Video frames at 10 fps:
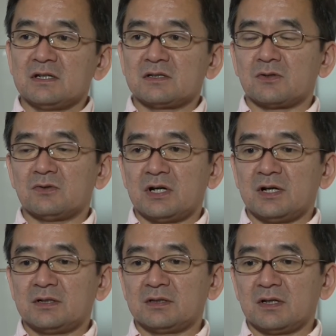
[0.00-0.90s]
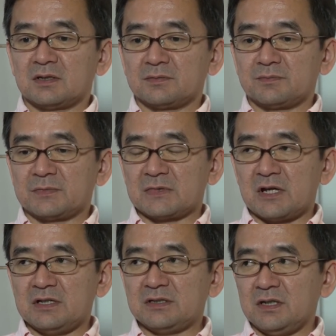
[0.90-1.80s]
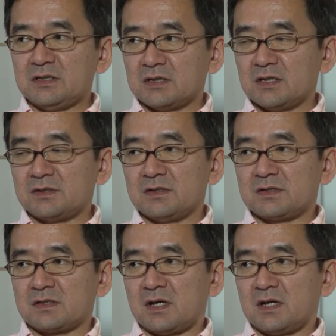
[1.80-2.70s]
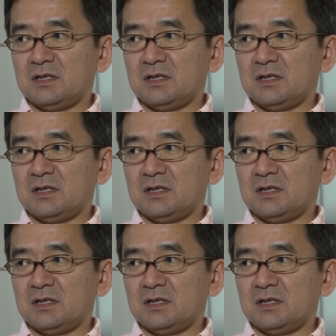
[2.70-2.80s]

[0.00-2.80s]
So uh, the in internet is uh,